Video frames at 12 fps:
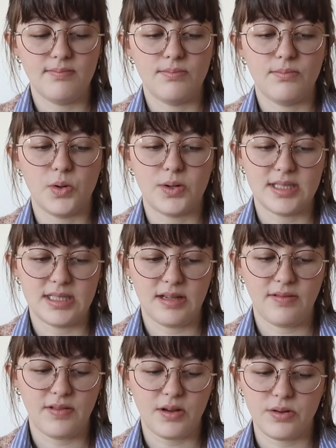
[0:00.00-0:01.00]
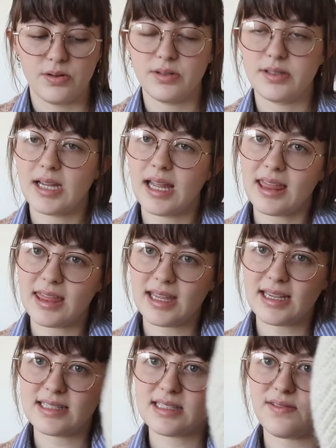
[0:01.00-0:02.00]
more difficult
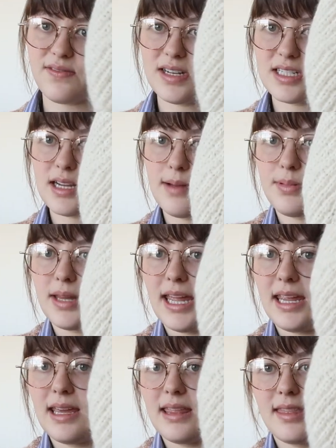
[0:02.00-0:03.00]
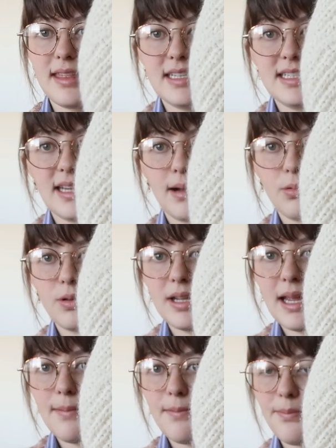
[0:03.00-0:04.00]
things to finish up, like the double
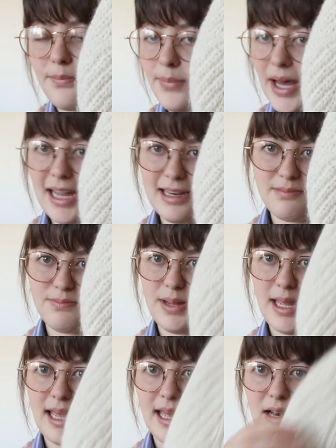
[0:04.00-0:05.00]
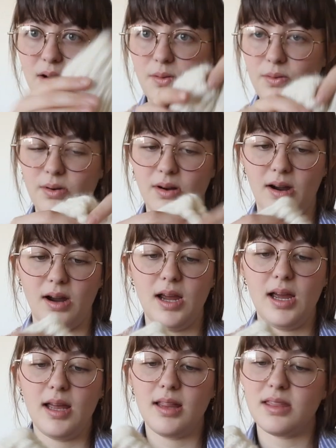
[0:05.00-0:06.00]
knit button band or
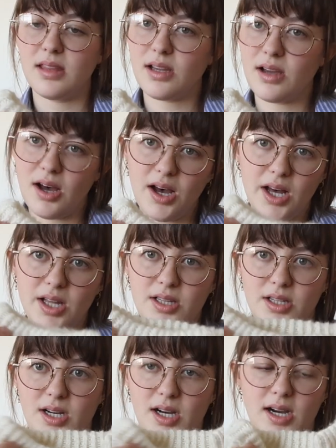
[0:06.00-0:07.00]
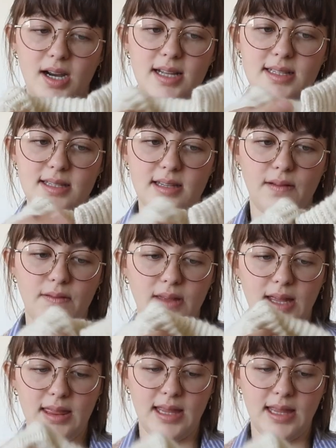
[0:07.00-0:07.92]
the collar and stuff like